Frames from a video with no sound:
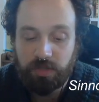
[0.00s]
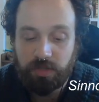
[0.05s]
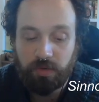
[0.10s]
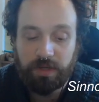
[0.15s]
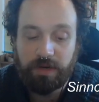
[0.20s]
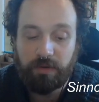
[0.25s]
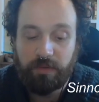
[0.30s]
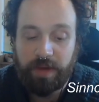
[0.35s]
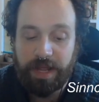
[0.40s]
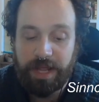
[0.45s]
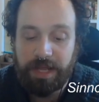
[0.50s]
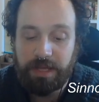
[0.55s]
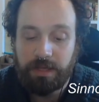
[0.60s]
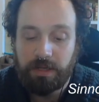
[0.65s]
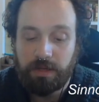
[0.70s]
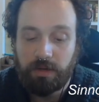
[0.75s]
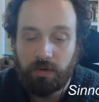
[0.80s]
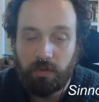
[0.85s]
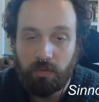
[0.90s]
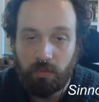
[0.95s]
array,
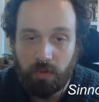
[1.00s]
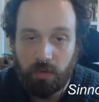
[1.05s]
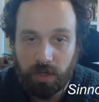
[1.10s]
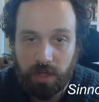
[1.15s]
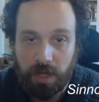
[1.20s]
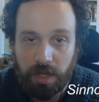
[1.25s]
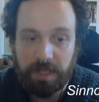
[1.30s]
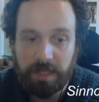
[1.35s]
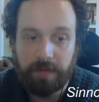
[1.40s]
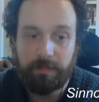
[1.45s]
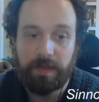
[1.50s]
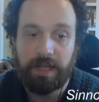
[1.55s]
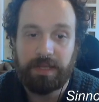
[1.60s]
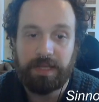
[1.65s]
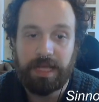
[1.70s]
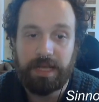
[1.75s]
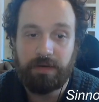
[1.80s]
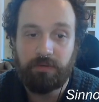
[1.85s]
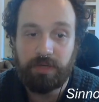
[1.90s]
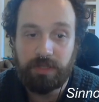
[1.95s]
work on them, and
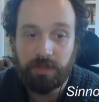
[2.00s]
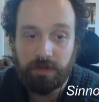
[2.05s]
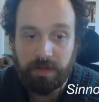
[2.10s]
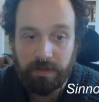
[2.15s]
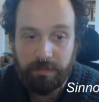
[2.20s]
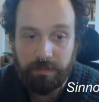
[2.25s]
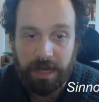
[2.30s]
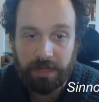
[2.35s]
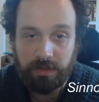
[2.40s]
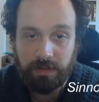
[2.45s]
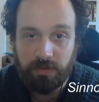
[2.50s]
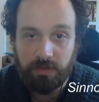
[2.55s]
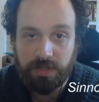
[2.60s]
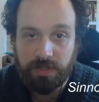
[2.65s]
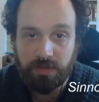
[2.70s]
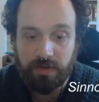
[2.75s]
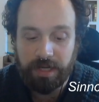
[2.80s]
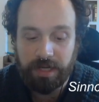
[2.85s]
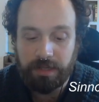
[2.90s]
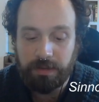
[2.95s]
then return them back to a
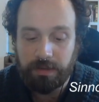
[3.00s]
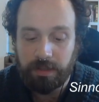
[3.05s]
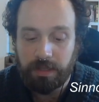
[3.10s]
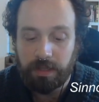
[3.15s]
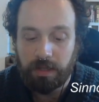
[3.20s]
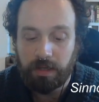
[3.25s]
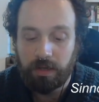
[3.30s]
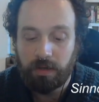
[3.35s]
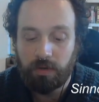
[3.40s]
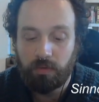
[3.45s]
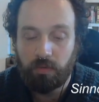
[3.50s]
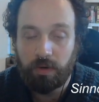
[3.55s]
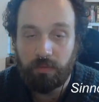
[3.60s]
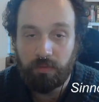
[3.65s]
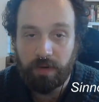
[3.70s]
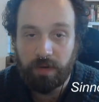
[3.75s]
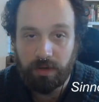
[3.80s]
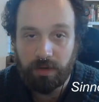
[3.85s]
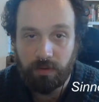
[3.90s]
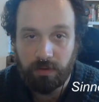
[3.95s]
string, what
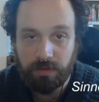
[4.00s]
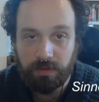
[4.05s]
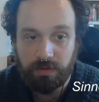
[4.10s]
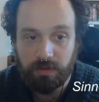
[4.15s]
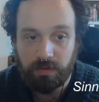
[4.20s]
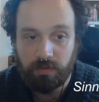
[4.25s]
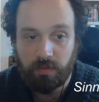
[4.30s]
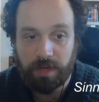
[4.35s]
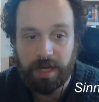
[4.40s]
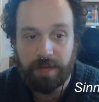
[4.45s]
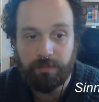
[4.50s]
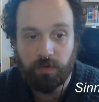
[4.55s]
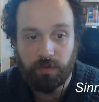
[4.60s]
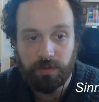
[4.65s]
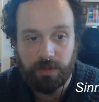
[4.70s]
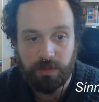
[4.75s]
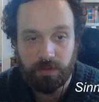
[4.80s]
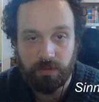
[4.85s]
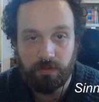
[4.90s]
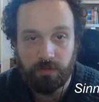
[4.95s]
I'm going
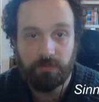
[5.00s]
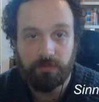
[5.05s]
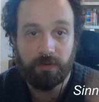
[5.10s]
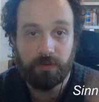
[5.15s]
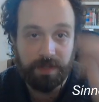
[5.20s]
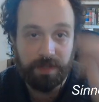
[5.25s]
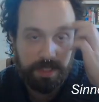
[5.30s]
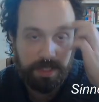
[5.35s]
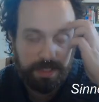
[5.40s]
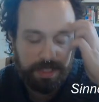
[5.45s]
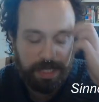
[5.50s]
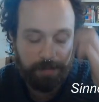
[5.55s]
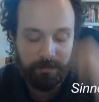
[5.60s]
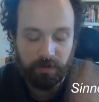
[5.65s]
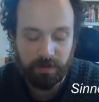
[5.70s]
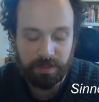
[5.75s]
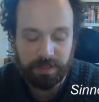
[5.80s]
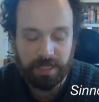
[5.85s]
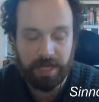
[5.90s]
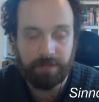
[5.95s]
to do for this
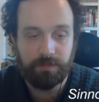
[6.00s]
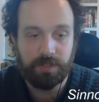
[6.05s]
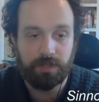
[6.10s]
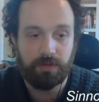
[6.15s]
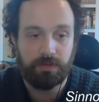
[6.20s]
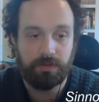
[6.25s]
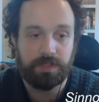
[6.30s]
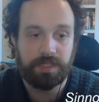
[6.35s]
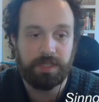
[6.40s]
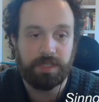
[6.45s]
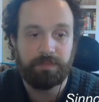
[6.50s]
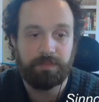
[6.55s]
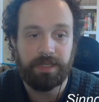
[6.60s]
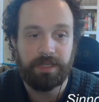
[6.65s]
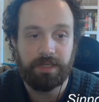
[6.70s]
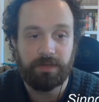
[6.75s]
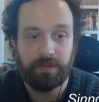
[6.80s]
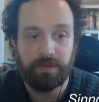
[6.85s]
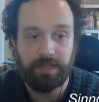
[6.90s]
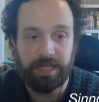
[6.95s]
example is I'm just going to simply
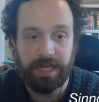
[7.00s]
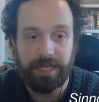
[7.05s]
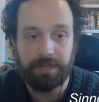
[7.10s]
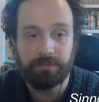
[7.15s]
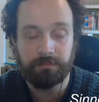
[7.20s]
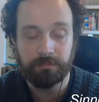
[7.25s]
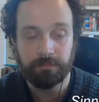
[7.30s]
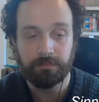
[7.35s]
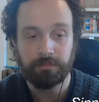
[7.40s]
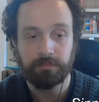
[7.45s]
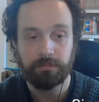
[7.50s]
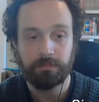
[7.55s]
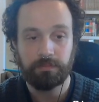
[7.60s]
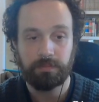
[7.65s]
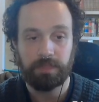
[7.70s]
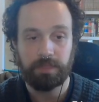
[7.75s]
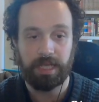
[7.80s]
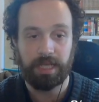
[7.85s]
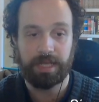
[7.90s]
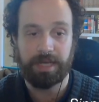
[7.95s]
create
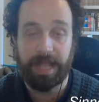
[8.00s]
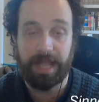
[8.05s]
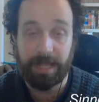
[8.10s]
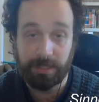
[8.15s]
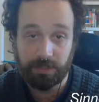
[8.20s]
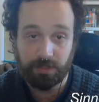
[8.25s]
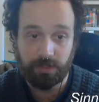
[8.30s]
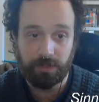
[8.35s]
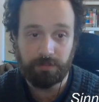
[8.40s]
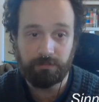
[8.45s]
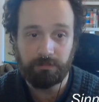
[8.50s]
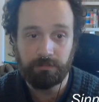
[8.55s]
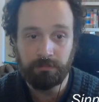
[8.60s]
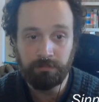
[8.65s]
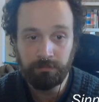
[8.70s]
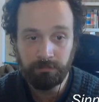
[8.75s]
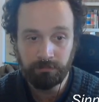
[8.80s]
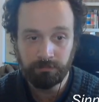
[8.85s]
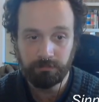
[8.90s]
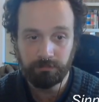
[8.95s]
an answer,
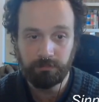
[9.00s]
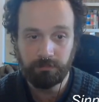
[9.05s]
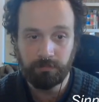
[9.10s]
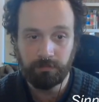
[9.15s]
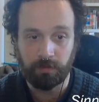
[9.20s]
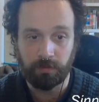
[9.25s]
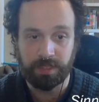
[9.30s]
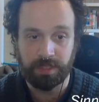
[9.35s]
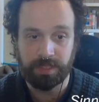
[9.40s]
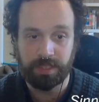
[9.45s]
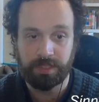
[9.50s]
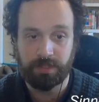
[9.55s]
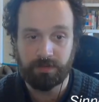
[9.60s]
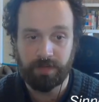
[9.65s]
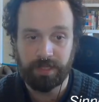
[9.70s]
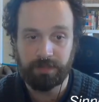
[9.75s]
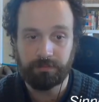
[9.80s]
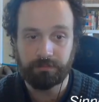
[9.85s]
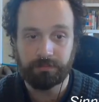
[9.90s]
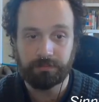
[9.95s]
which is a string,